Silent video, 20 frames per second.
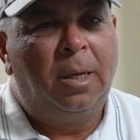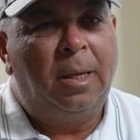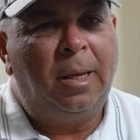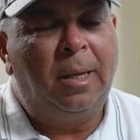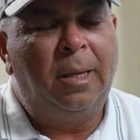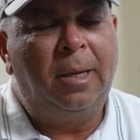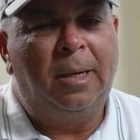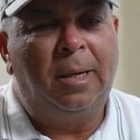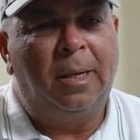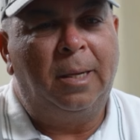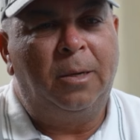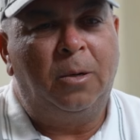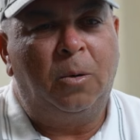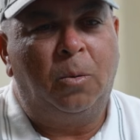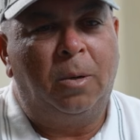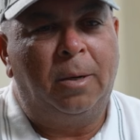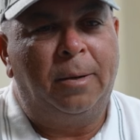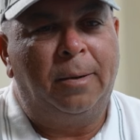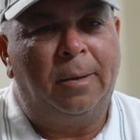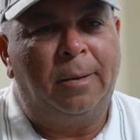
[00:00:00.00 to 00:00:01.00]
England
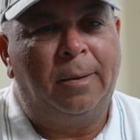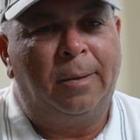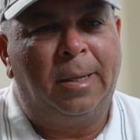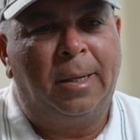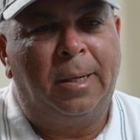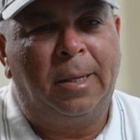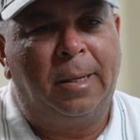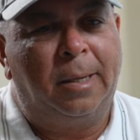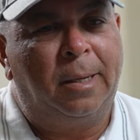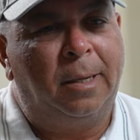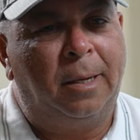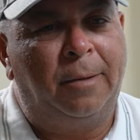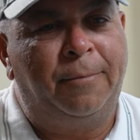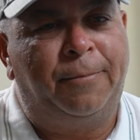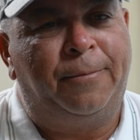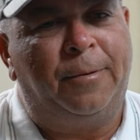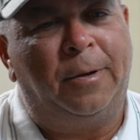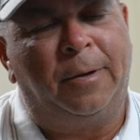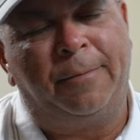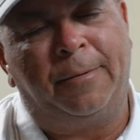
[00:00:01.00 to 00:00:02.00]
or
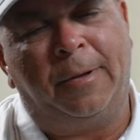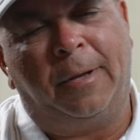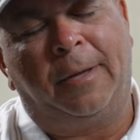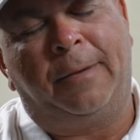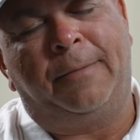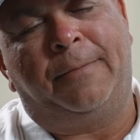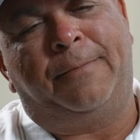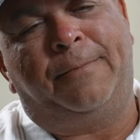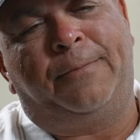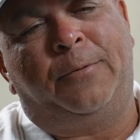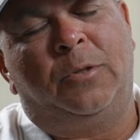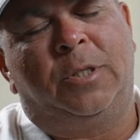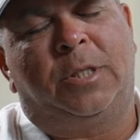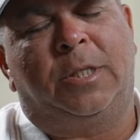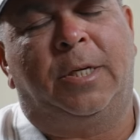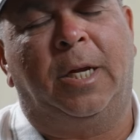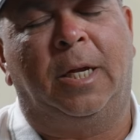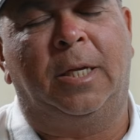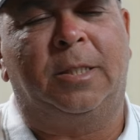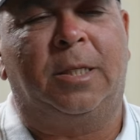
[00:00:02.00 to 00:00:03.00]
a
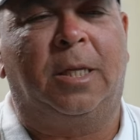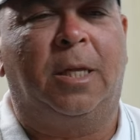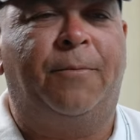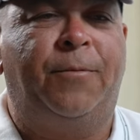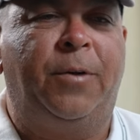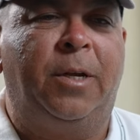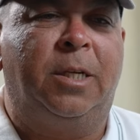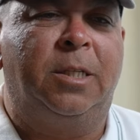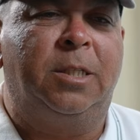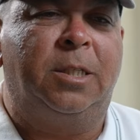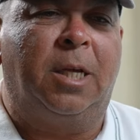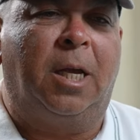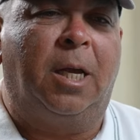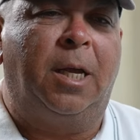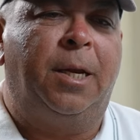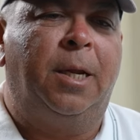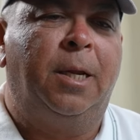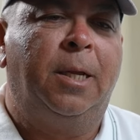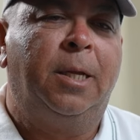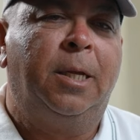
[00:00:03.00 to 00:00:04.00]
full-strength South African
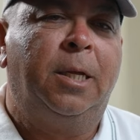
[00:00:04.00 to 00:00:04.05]
side.